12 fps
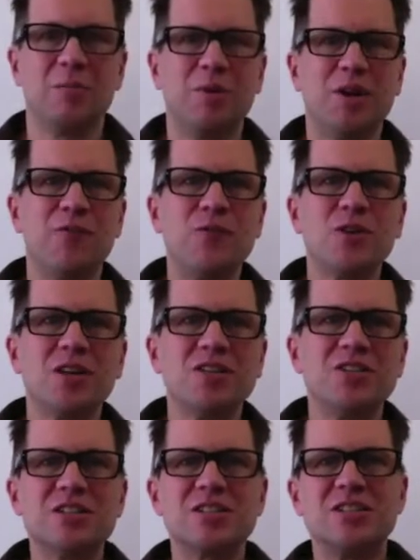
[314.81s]
But if you could
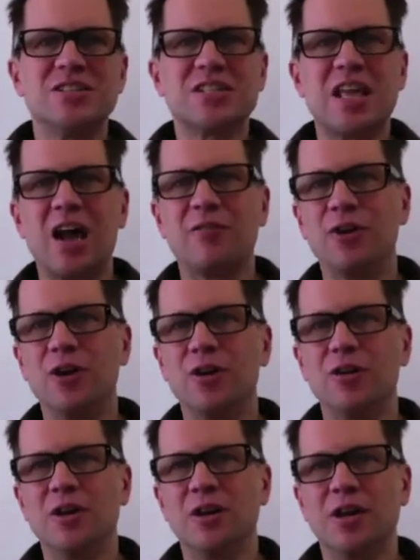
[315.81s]
just discover
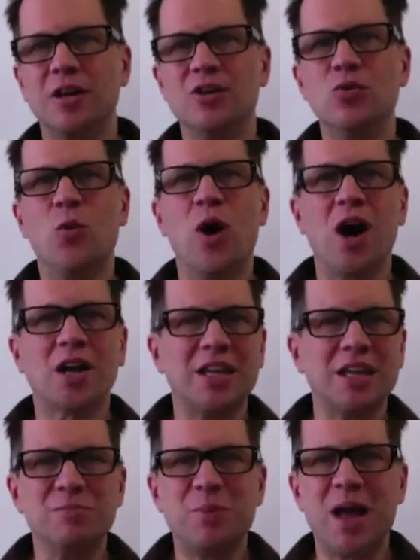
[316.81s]
a new
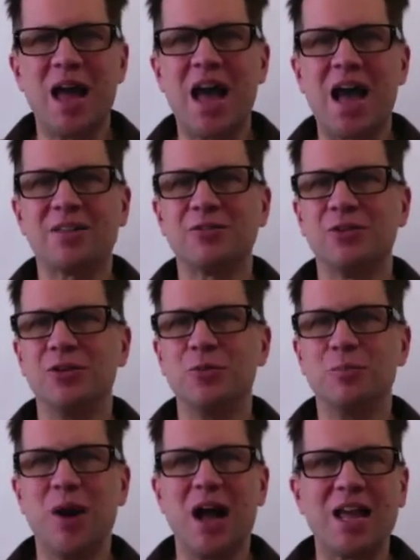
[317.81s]
walking path or a new
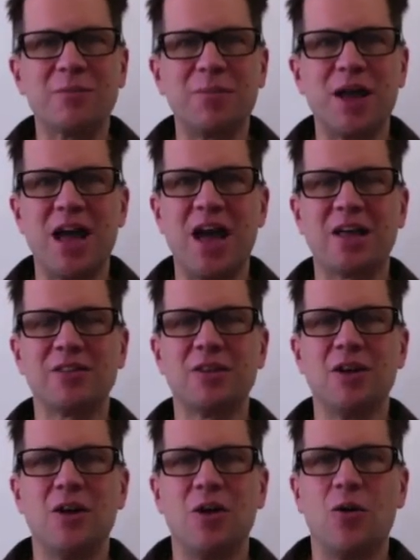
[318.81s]
bike path
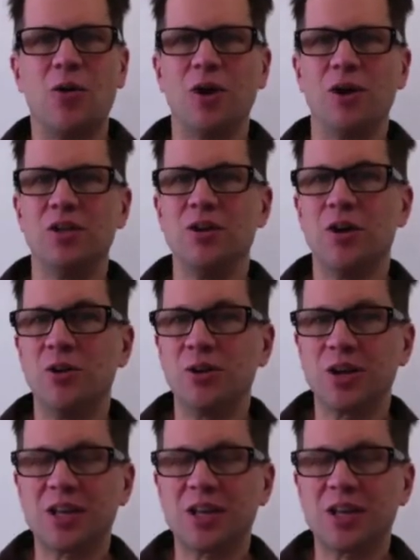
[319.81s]
or a yoga